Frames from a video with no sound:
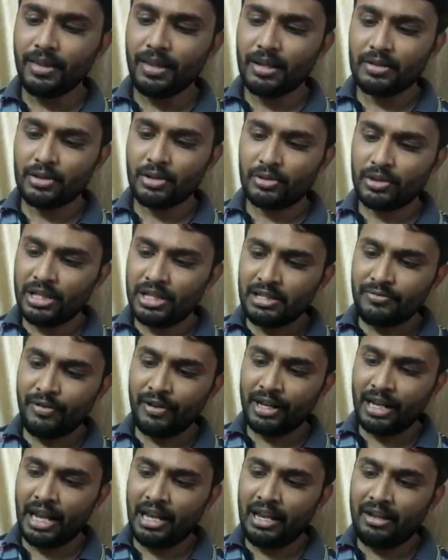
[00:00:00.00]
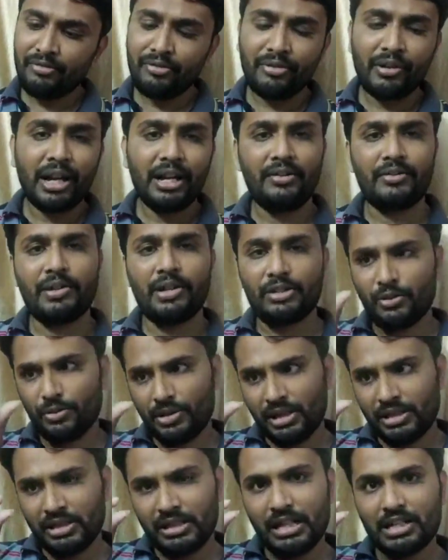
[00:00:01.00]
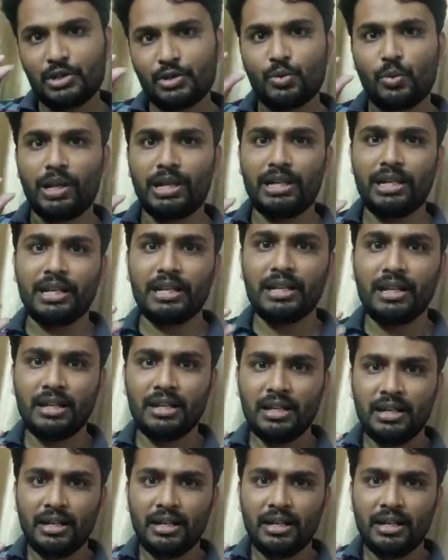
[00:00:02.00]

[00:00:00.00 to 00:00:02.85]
So this phenylephrine reduces that swelling.